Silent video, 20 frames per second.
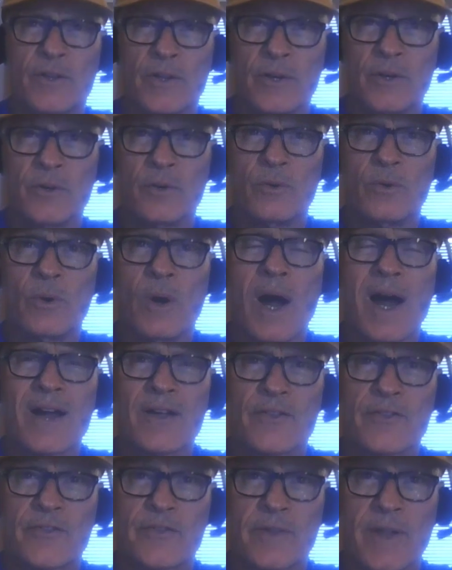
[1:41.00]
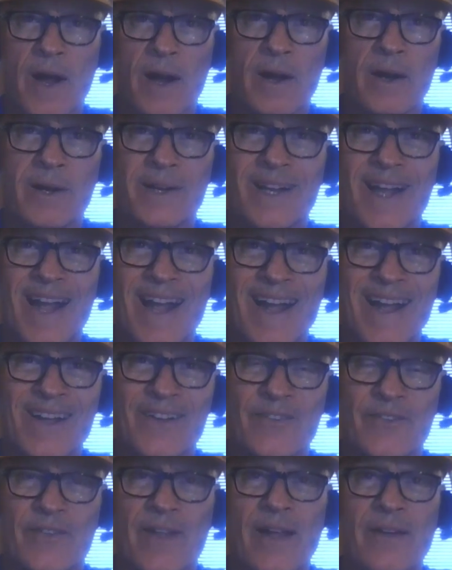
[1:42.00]
to start a
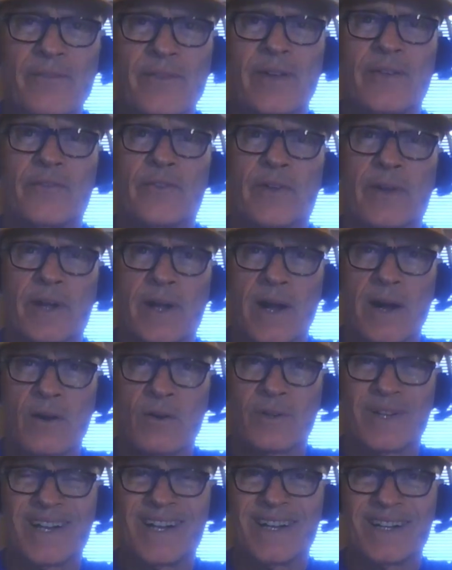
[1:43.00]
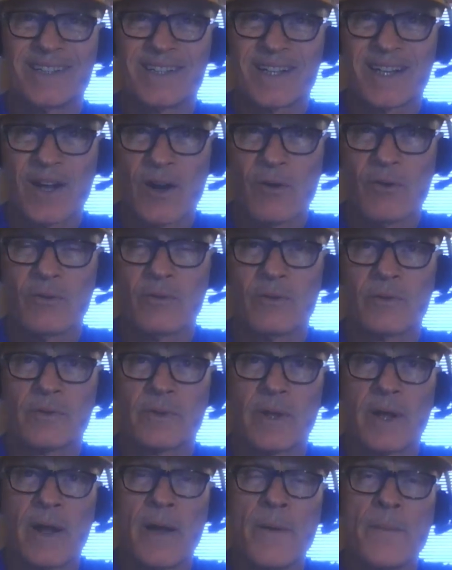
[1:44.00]
savings account in gold.
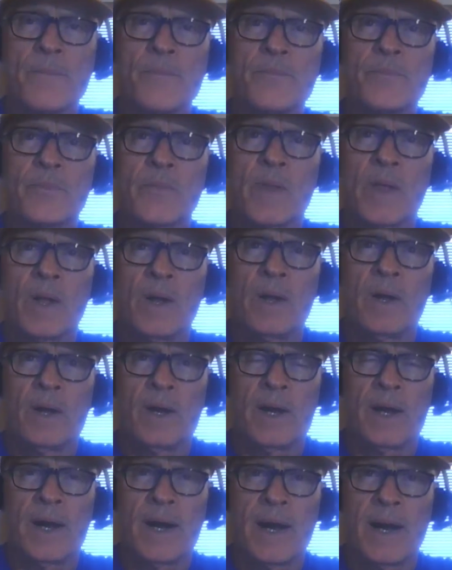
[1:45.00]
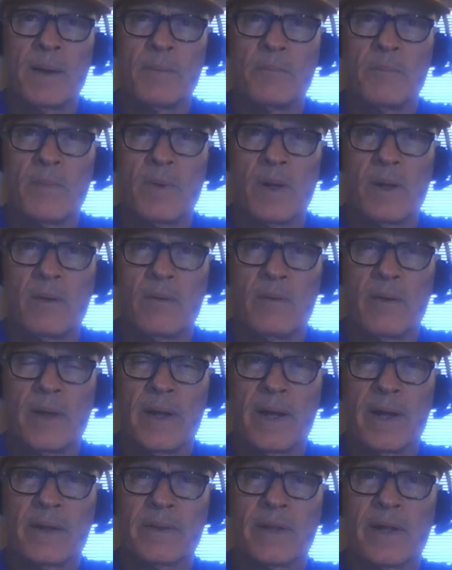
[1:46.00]
Um,
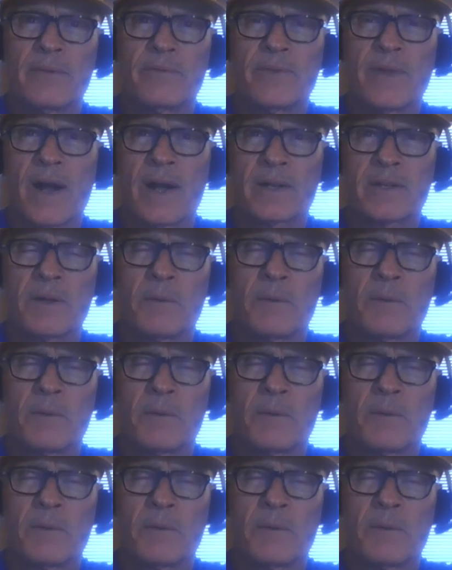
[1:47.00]
and I've talked